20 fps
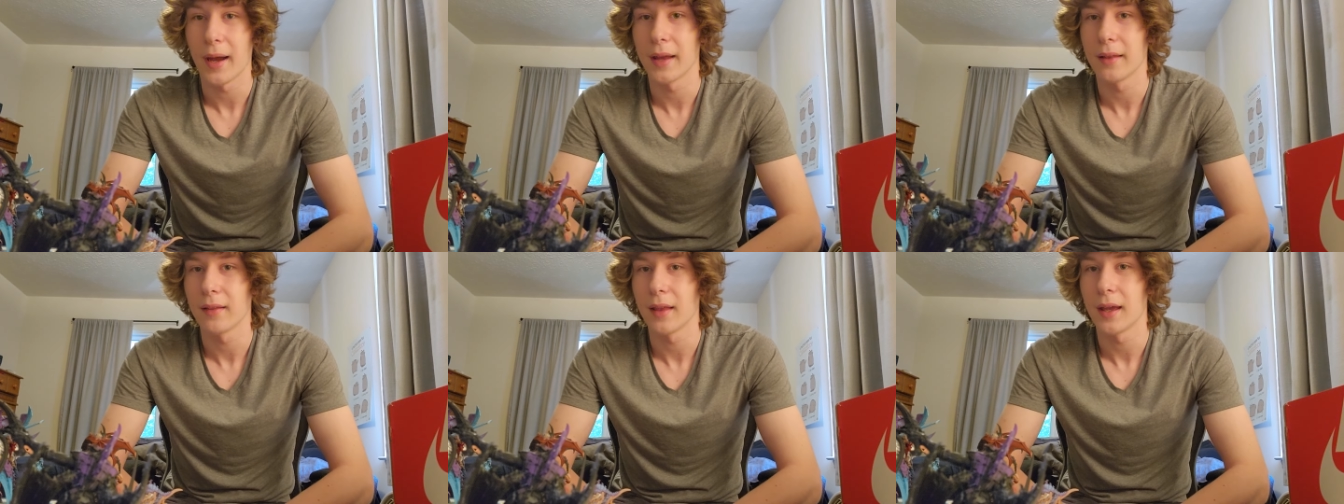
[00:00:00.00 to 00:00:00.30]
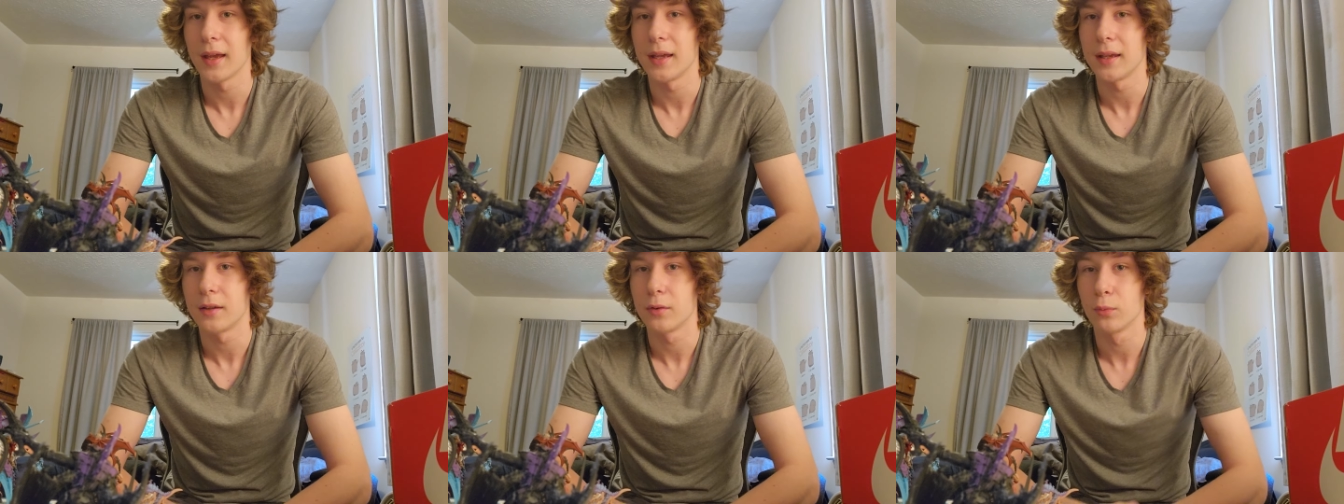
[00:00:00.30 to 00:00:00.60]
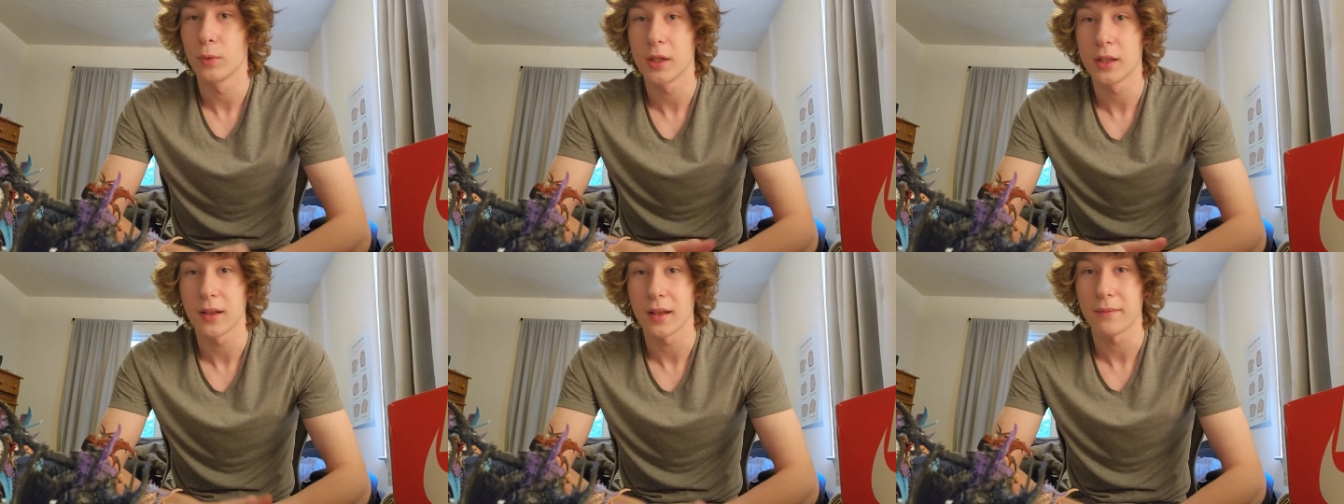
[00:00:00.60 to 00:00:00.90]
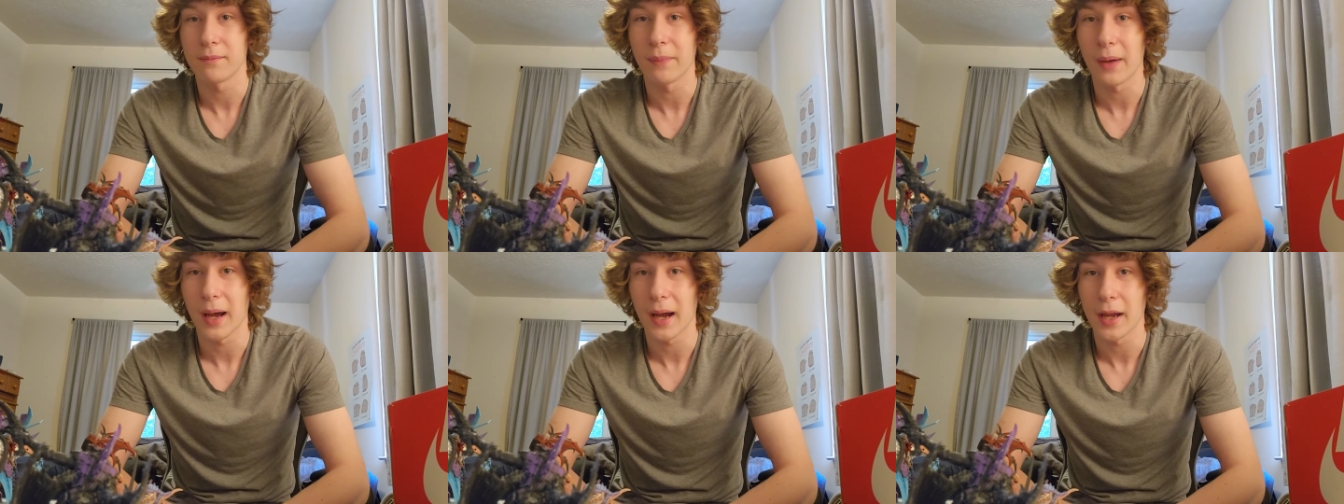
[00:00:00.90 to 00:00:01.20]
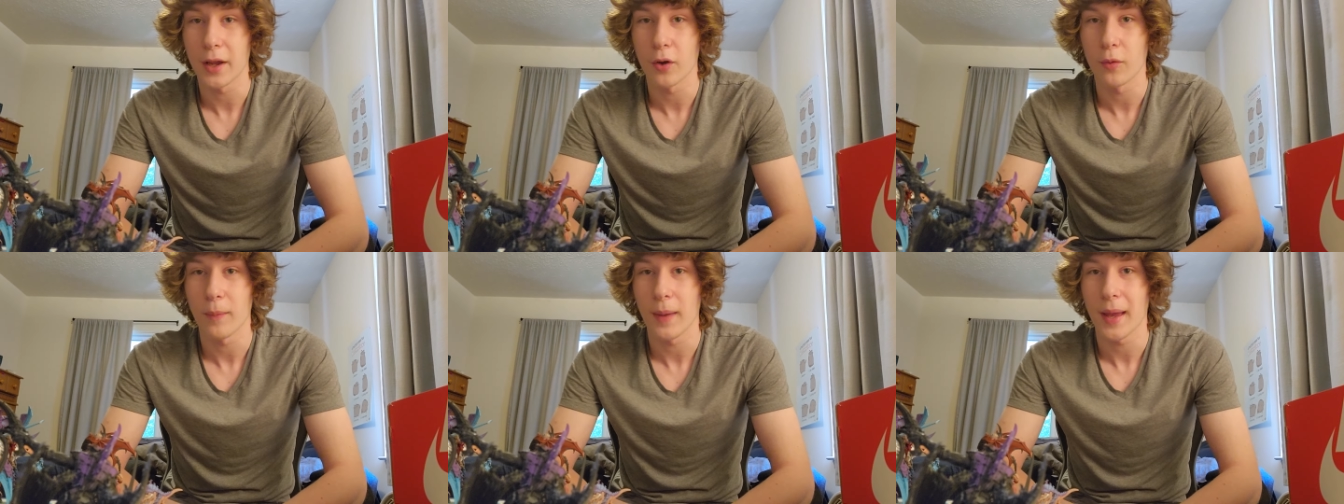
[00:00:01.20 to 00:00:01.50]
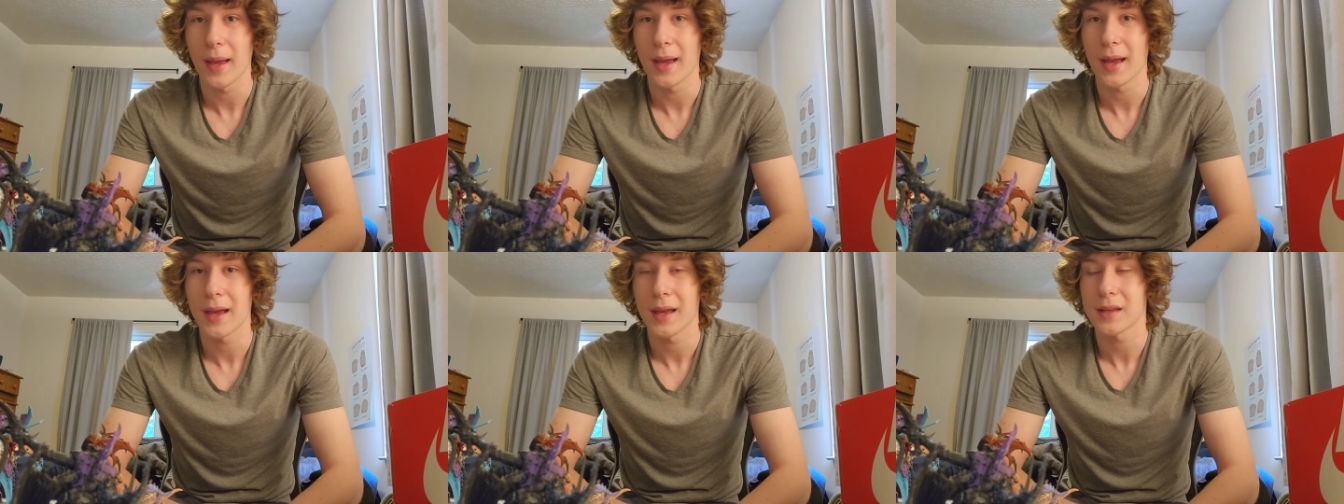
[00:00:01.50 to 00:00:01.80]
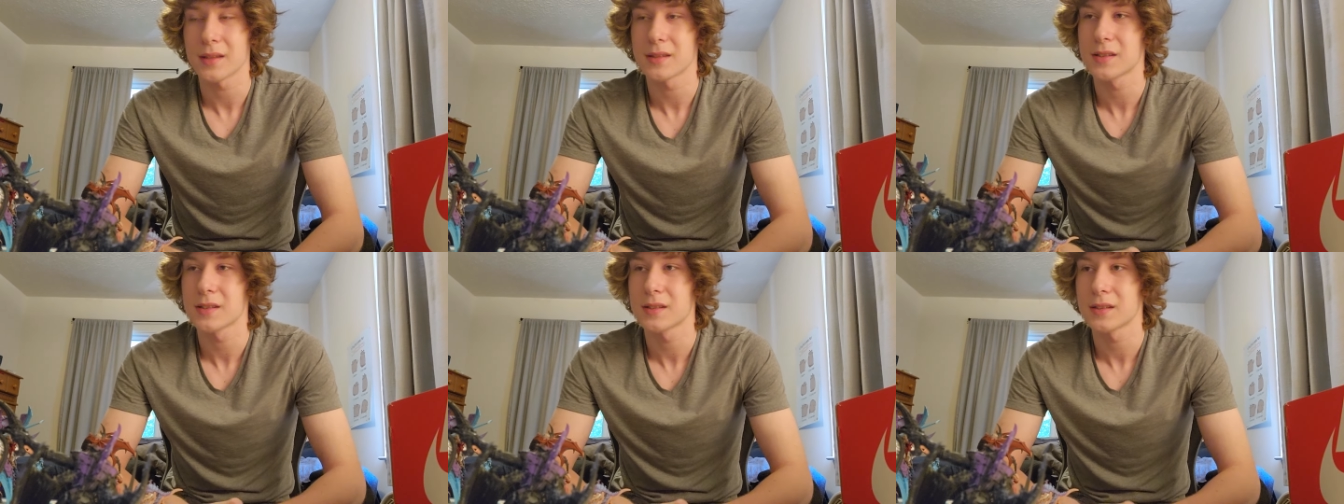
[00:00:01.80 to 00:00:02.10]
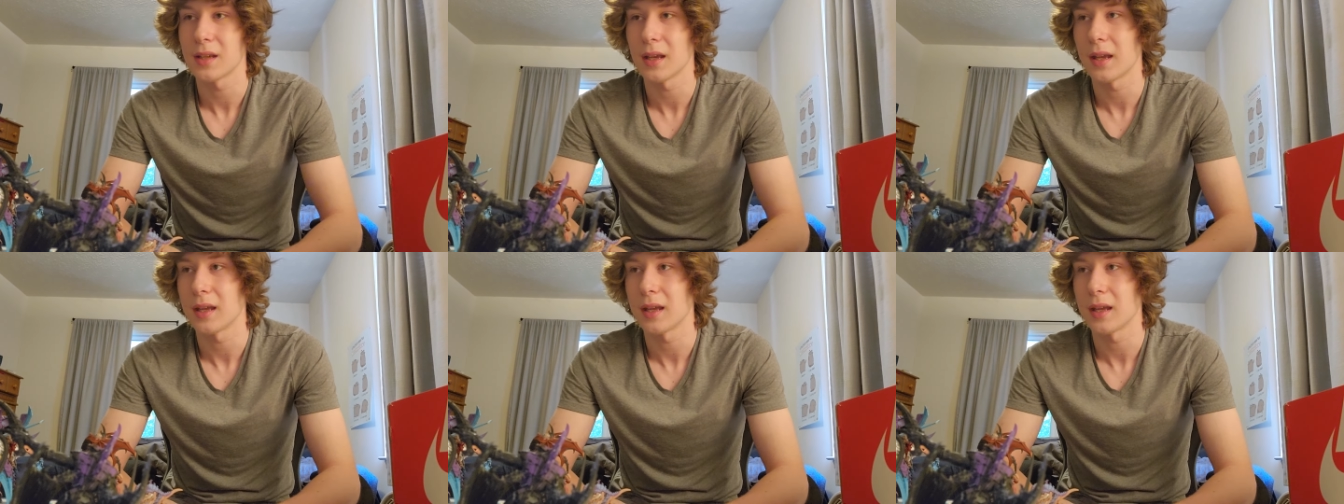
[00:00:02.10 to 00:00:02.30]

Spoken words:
I like Reclaim Biomass.